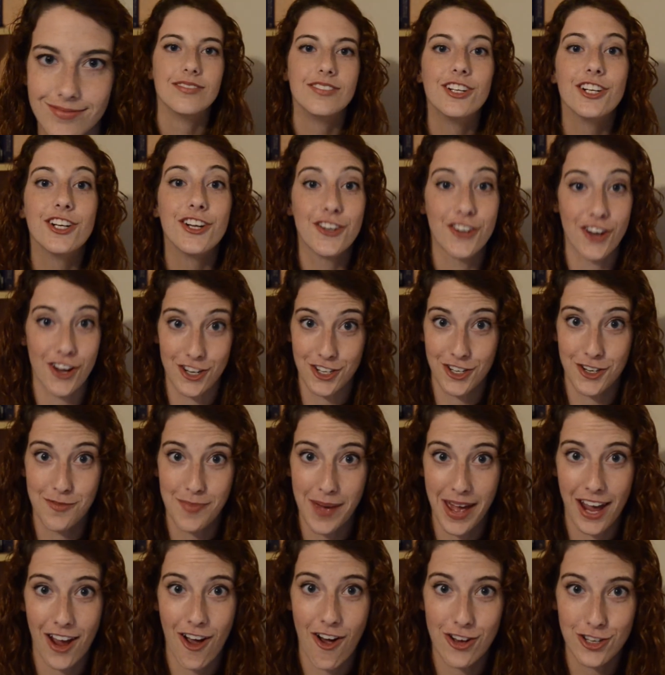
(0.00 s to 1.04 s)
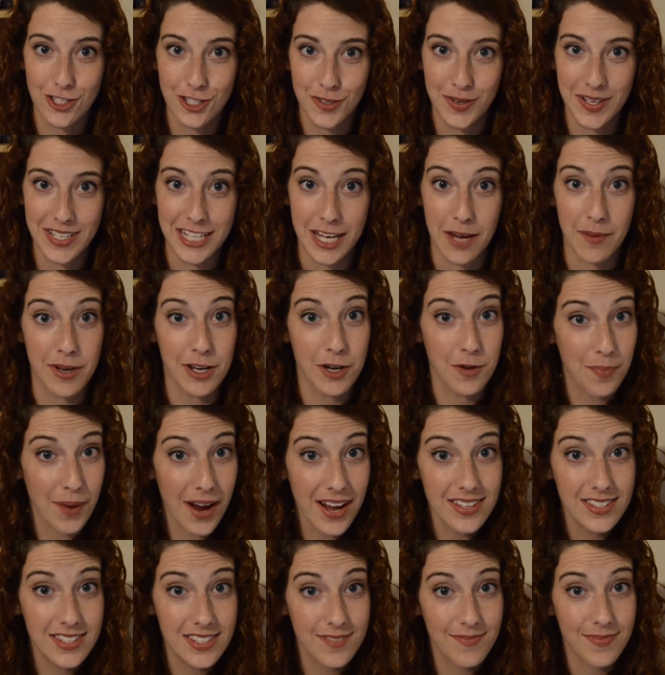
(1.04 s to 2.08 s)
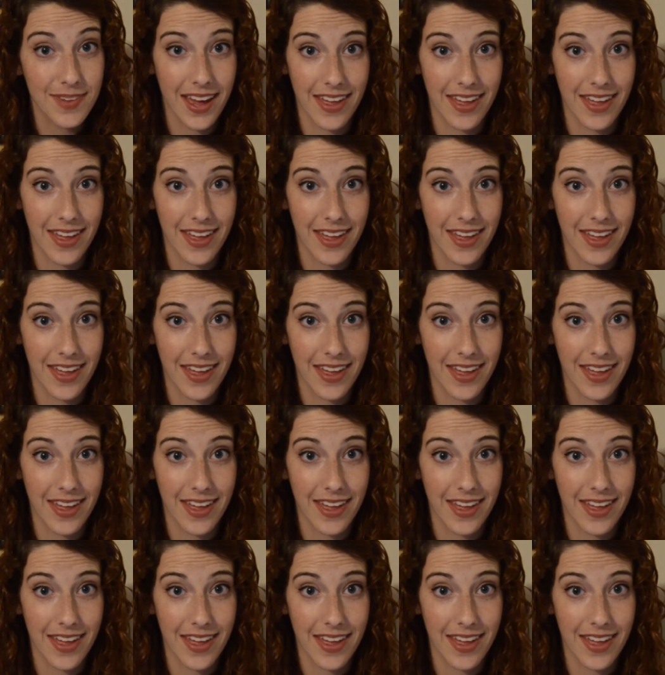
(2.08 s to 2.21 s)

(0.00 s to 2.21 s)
Your doctor may also examine your breasts,